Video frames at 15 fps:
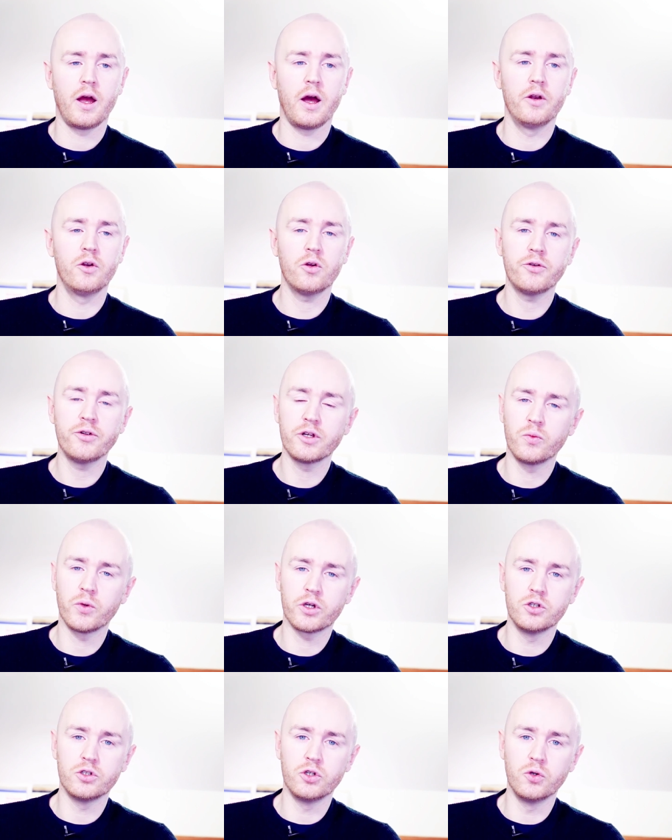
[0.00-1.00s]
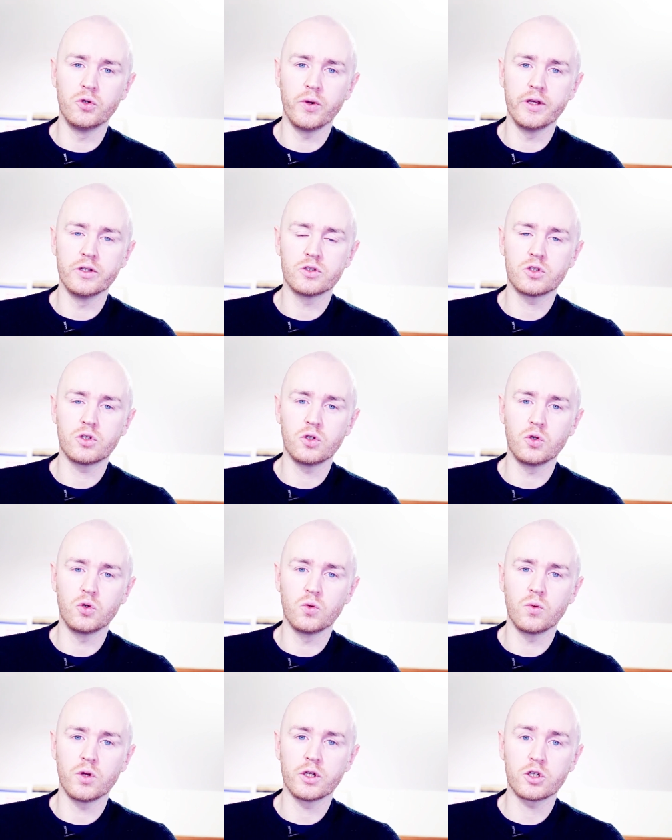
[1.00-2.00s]
Another thing we can do is
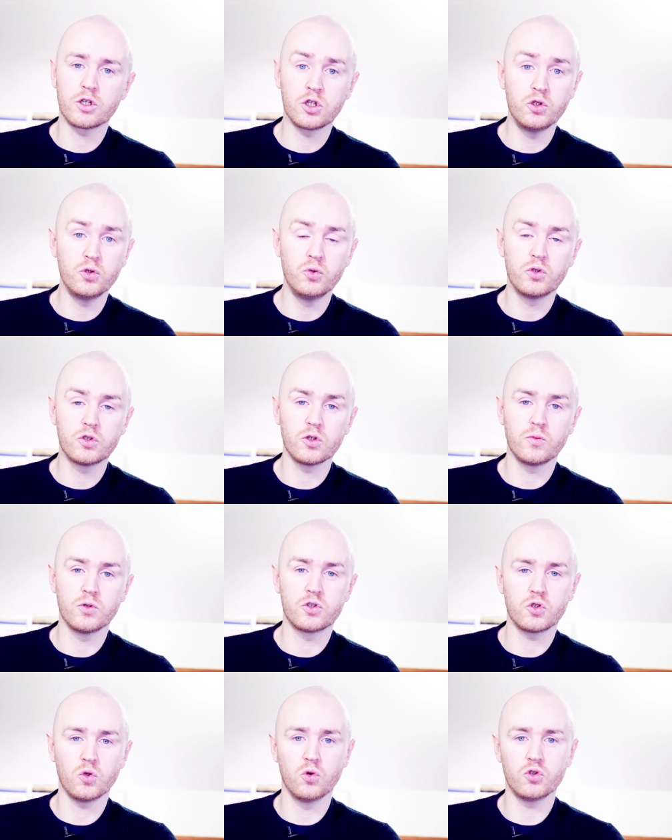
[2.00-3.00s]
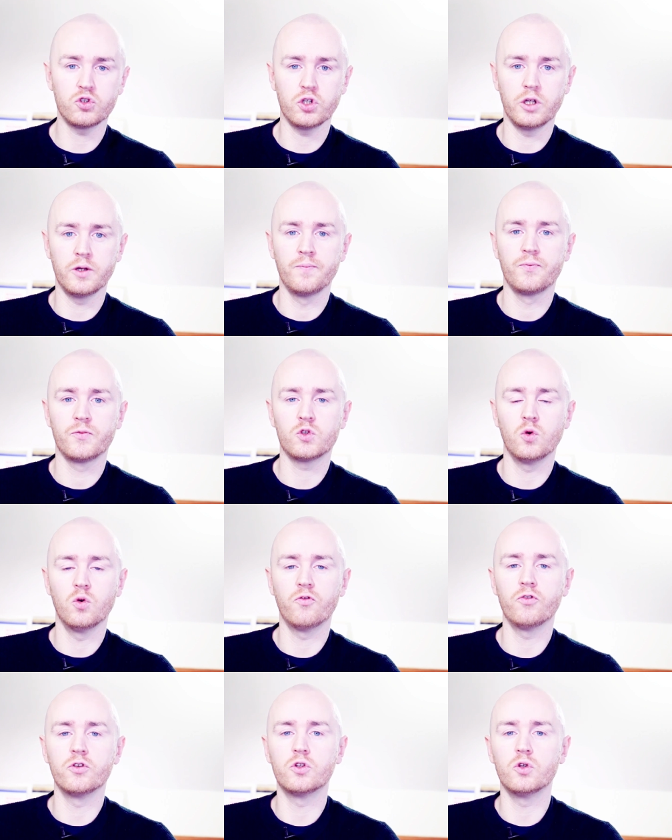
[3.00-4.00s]
to include someone socially. So
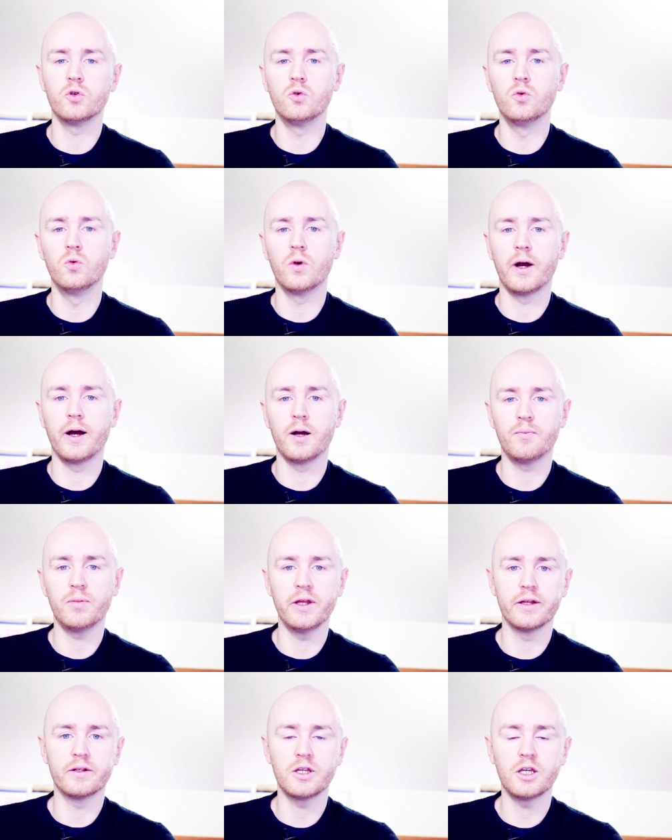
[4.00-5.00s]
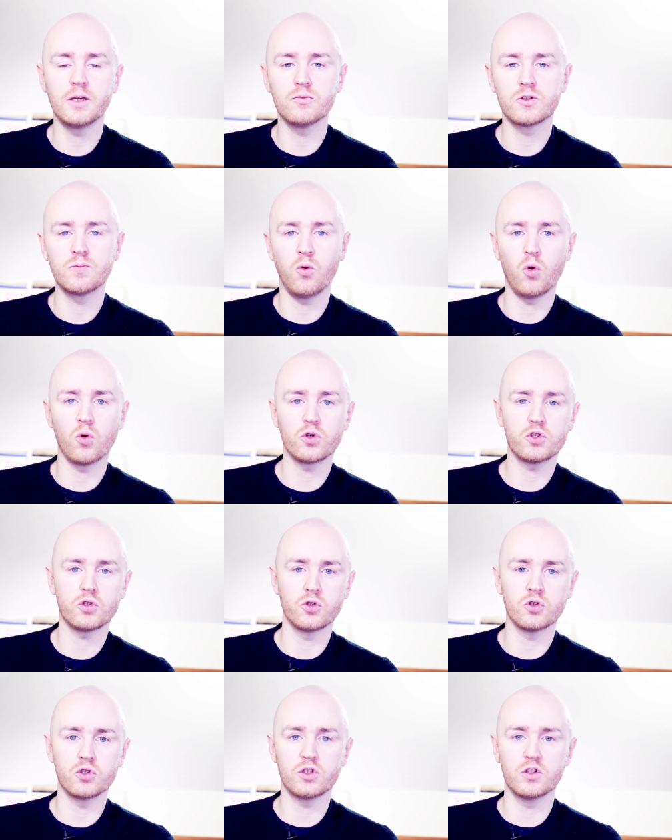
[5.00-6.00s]
if we do play team sports,
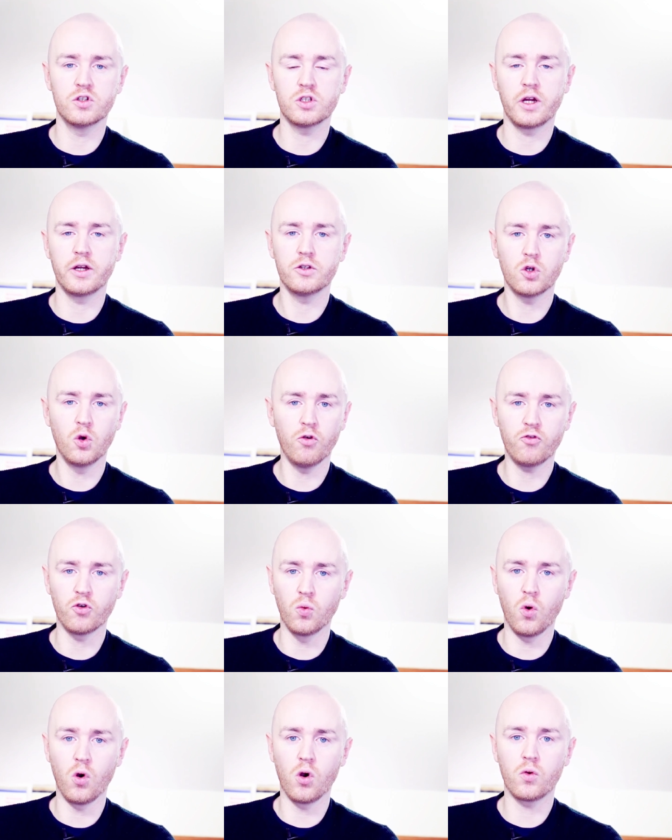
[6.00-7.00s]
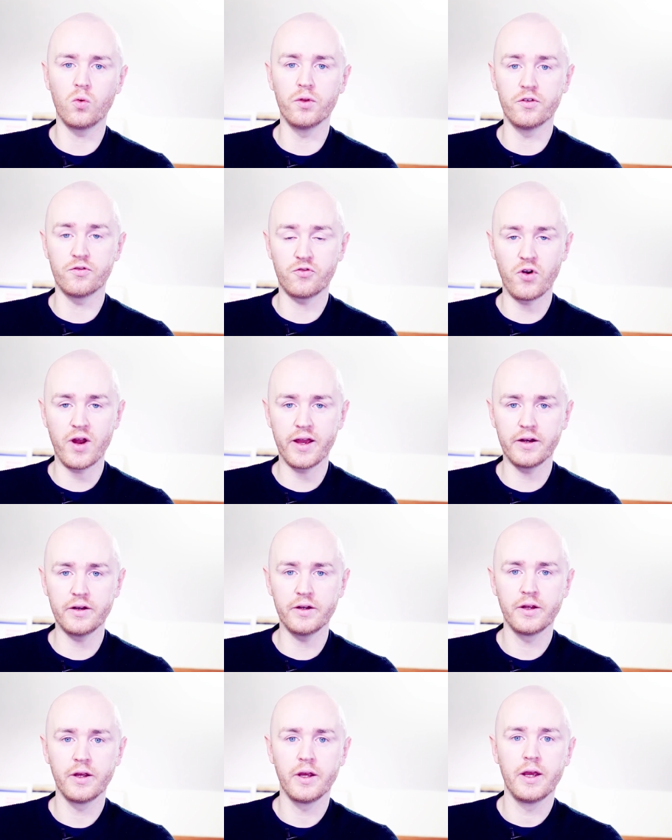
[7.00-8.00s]
or just decide to go for a walk with a
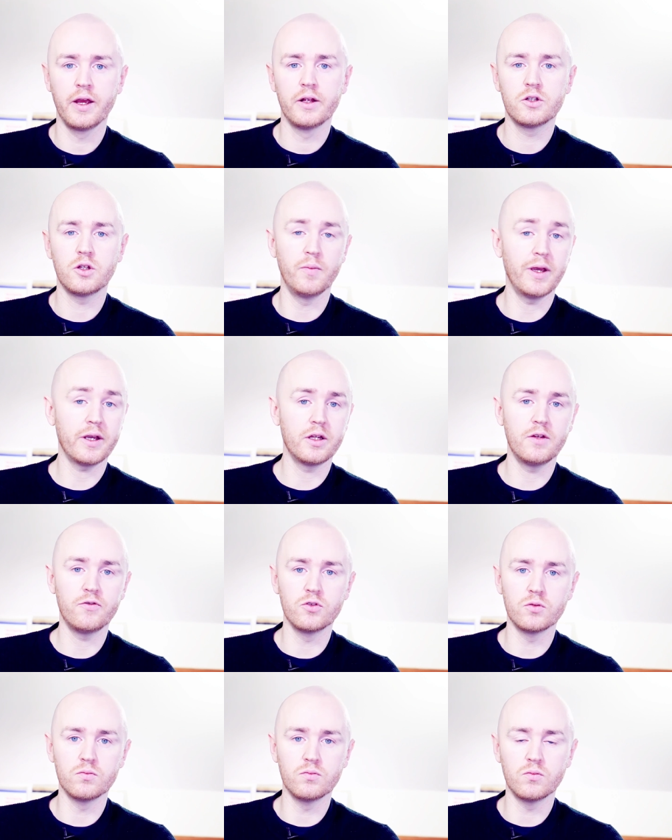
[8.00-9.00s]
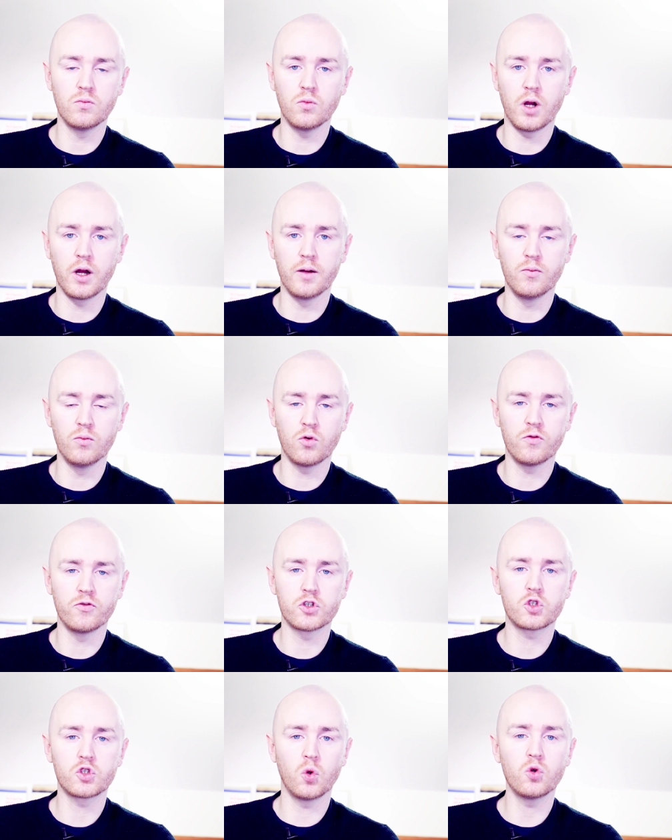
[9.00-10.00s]
friend, to make it even more of
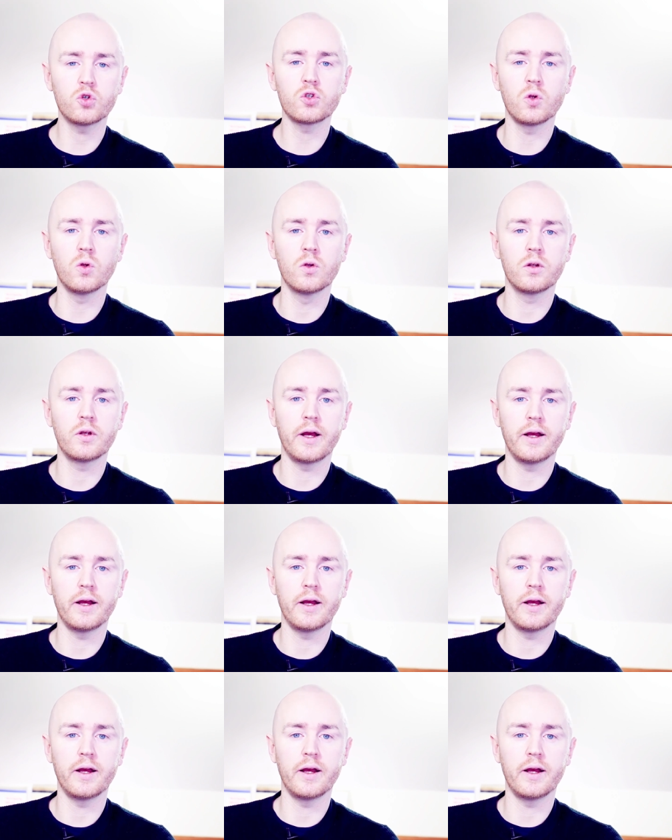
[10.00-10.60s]
a social